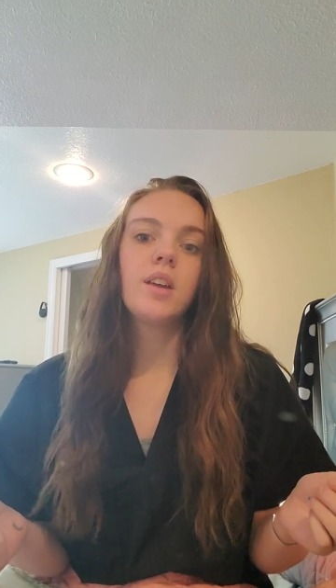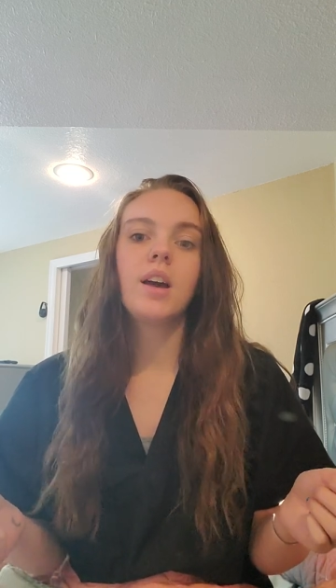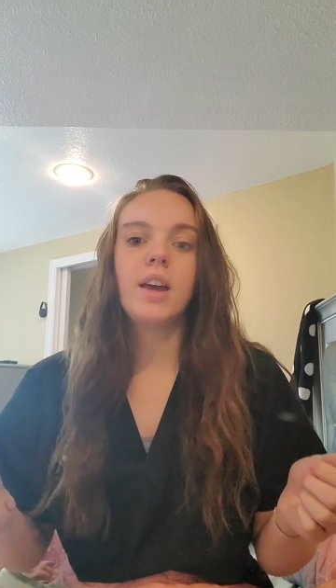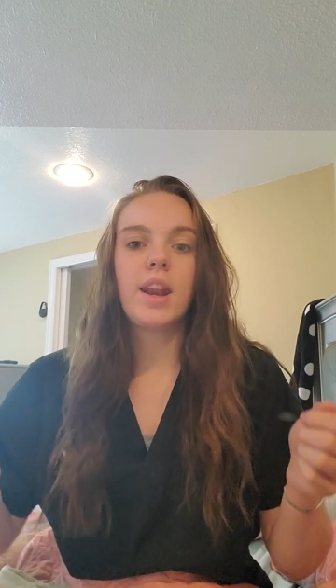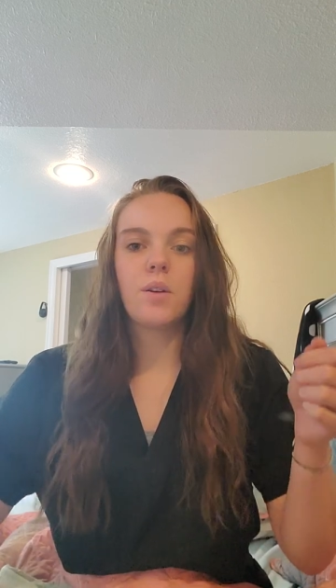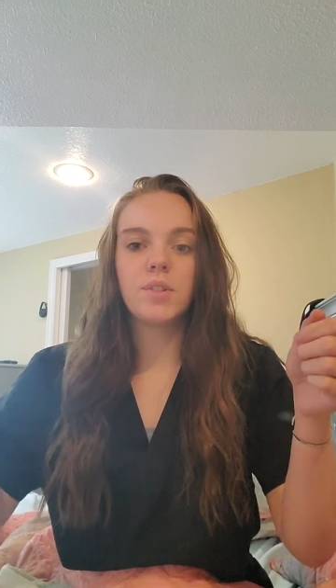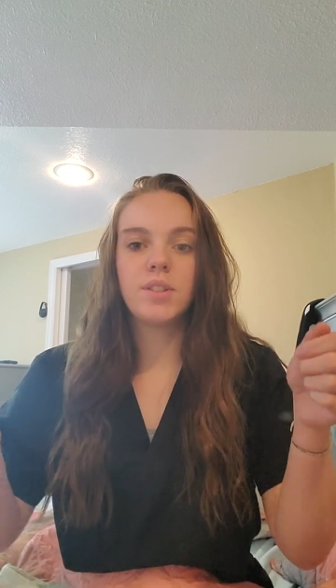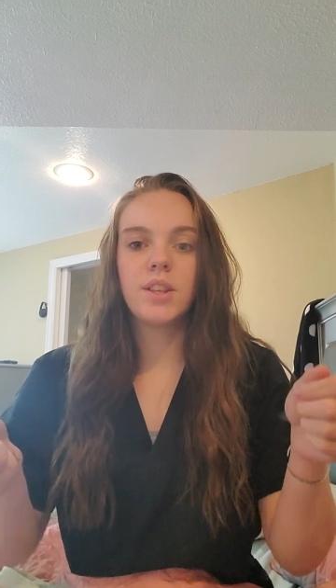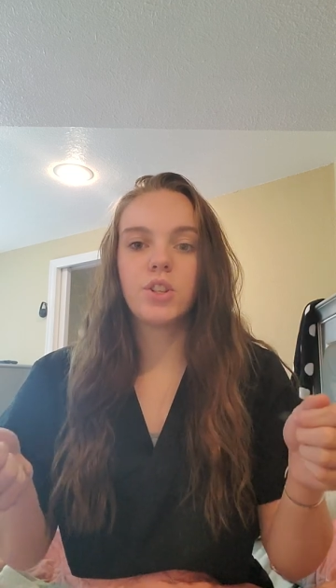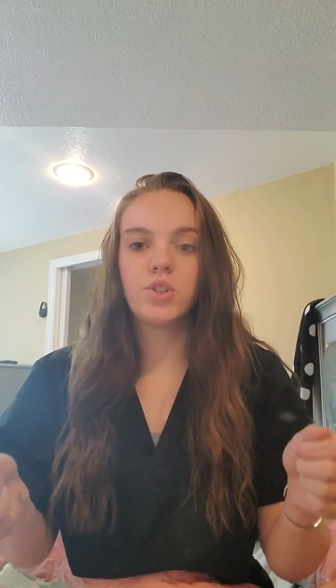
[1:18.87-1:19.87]
and I would
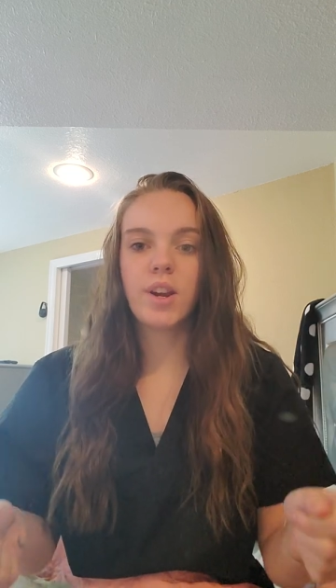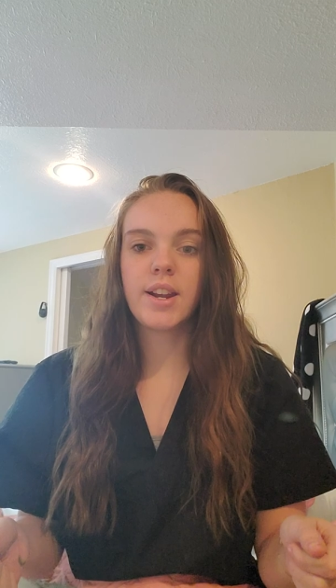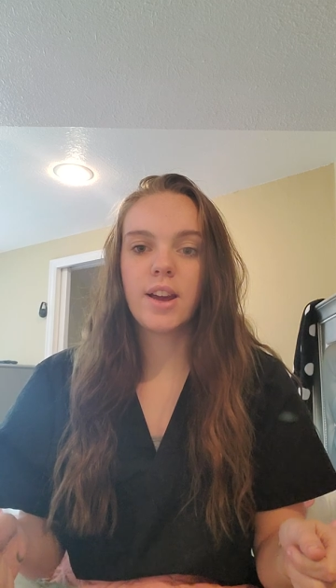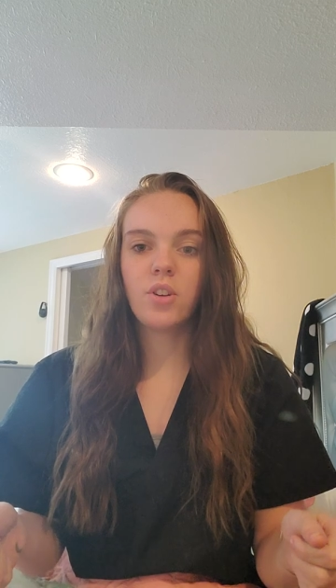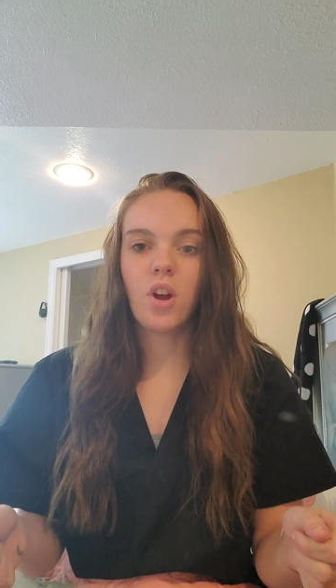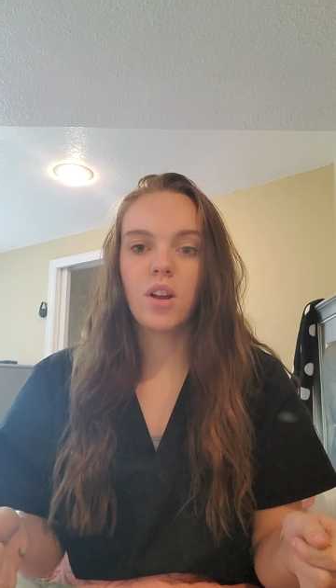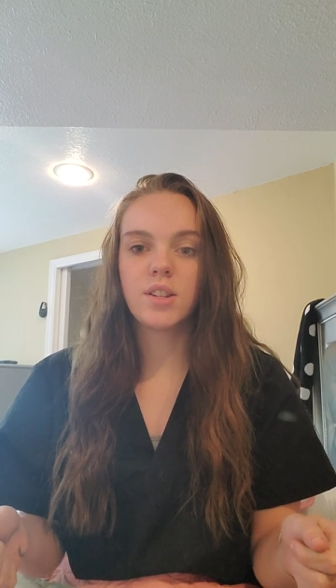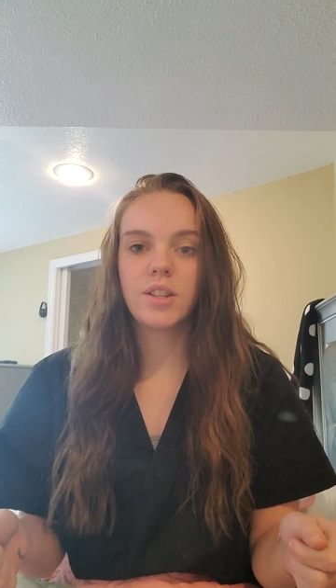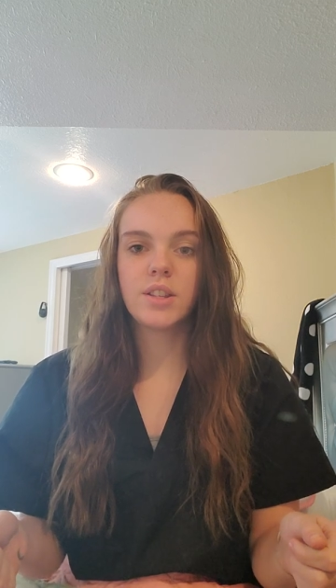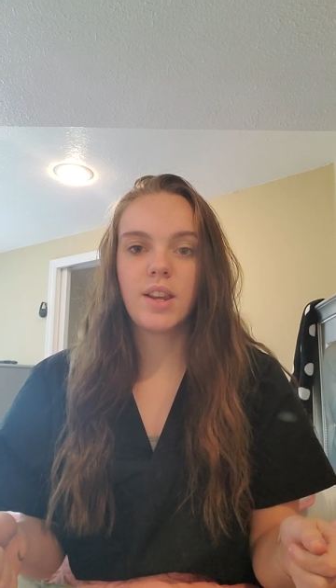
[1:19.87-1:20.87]
set the tray down
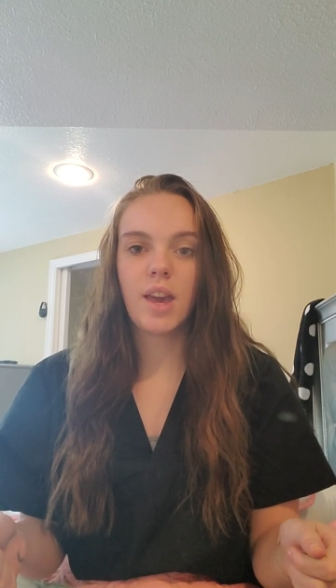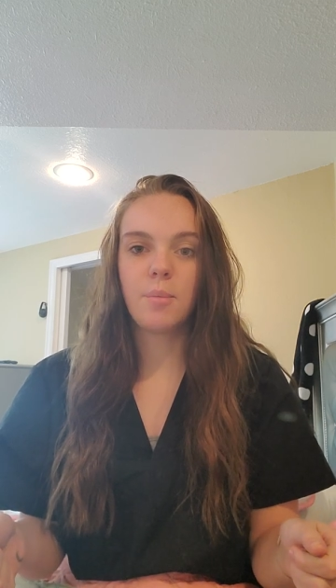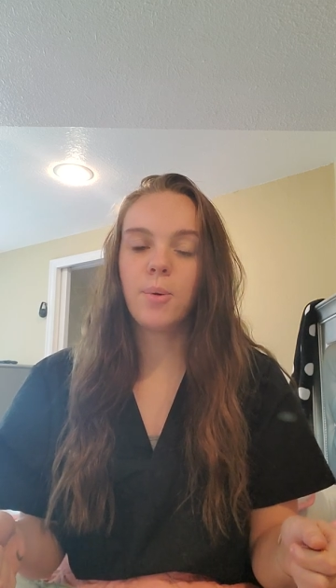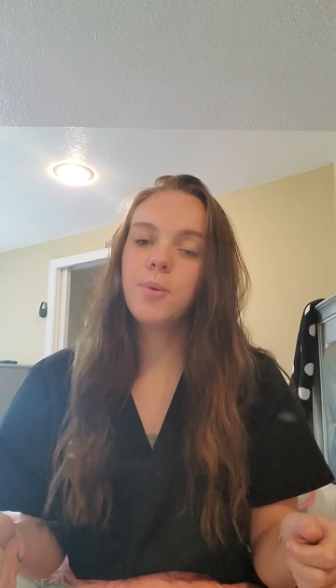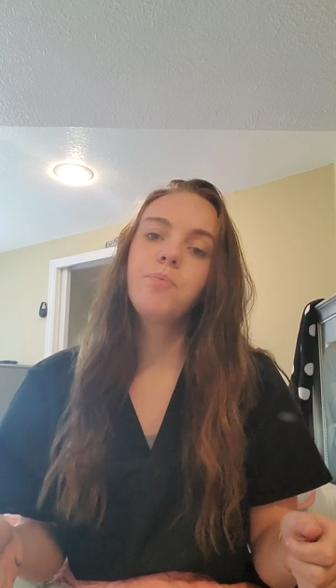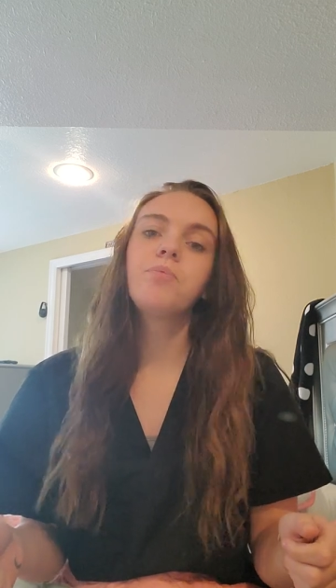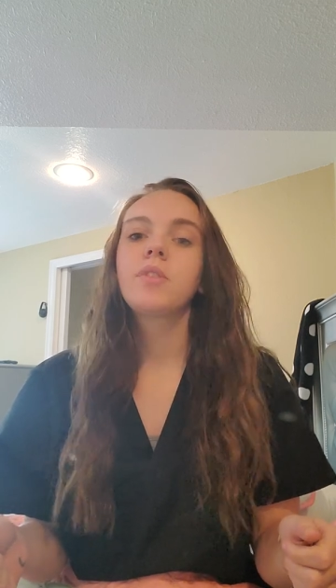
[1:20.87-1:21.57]
onto the table.